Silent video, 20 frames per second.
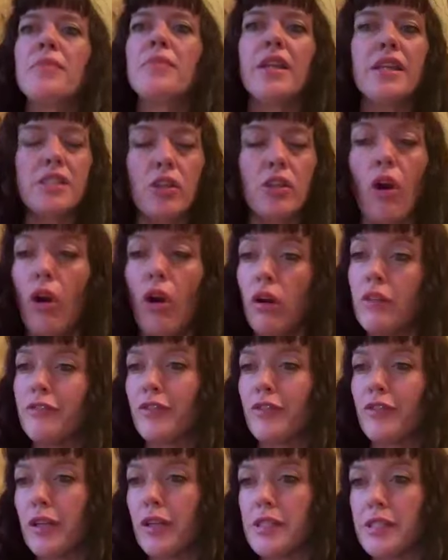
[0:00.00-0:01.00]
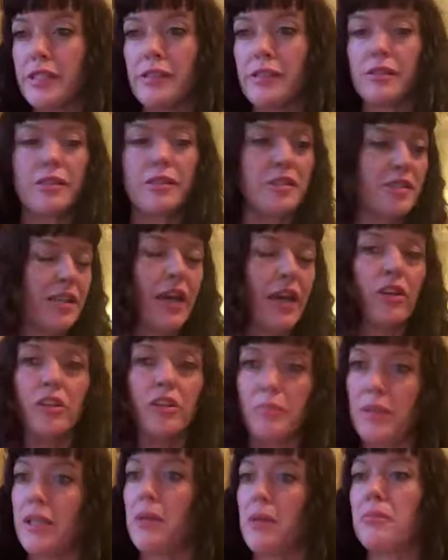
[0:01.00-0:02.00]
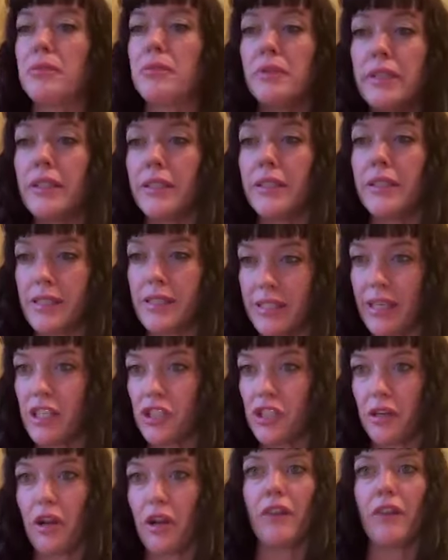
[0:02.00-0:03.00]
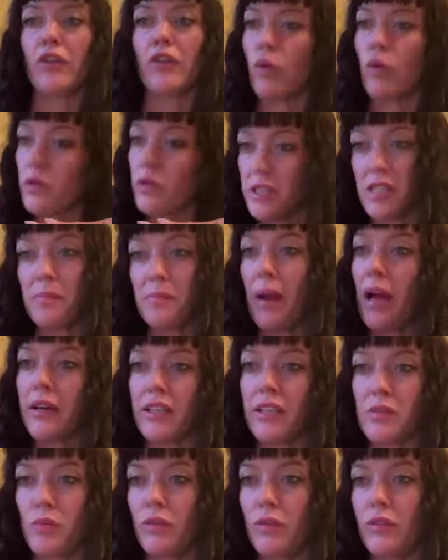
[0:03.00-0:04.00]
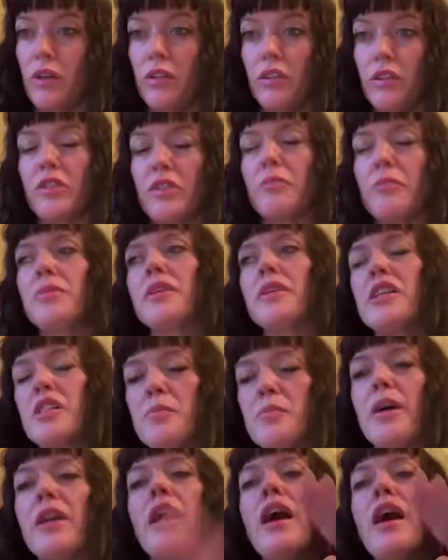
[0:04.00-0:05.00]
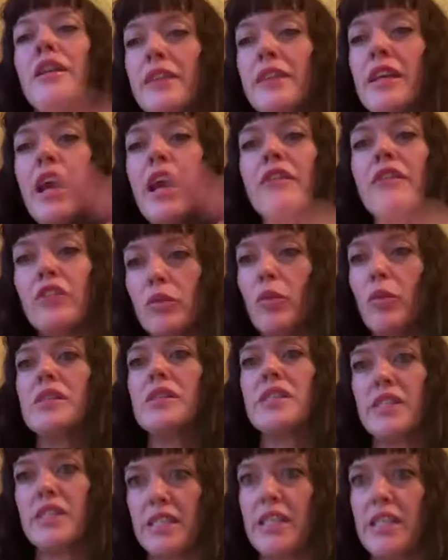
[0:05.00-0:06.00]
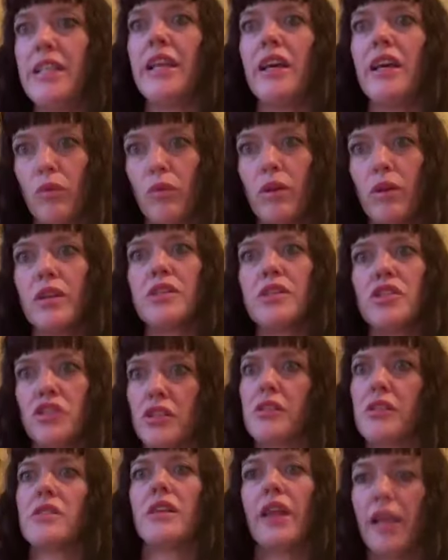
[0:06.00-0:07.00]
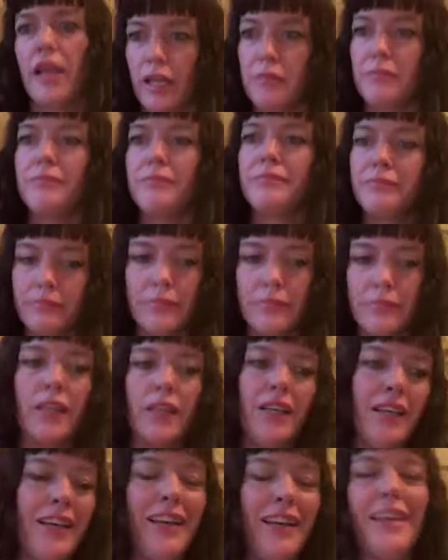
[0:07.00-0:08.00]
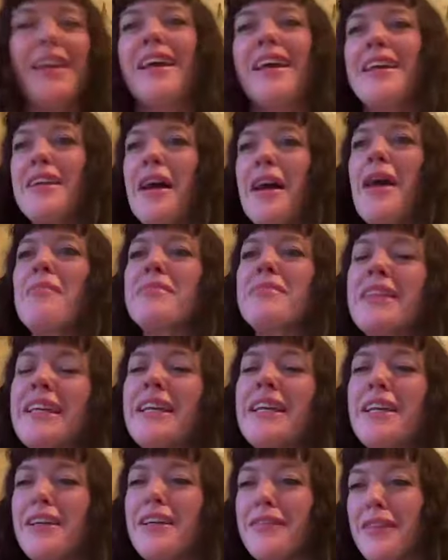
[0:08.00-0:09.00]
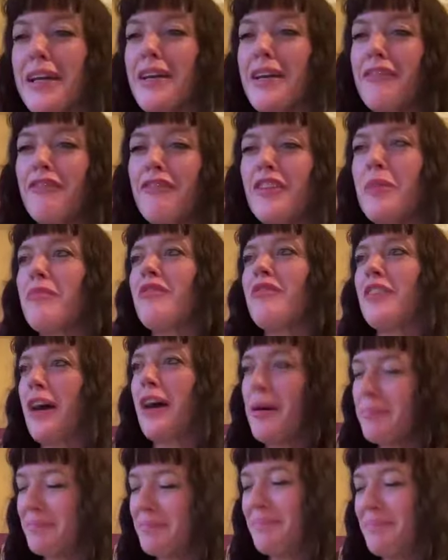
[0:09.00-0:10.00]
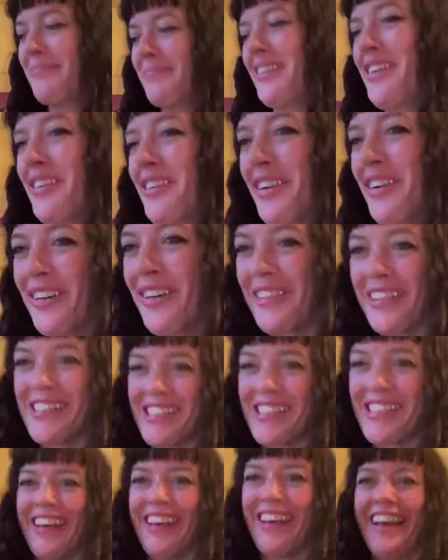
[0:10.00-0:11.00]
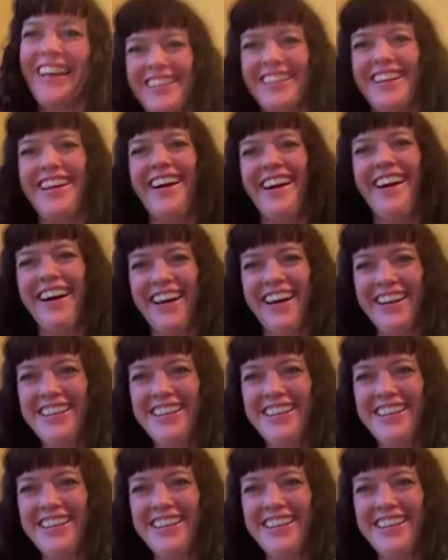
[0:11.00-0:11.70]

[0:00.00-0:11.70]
it's hard for us saddle to be completely stationary if your horse's back is moving all over the place. But I think everyone's seen it where it's just like, I'm thinking of like a flip flop, that's like not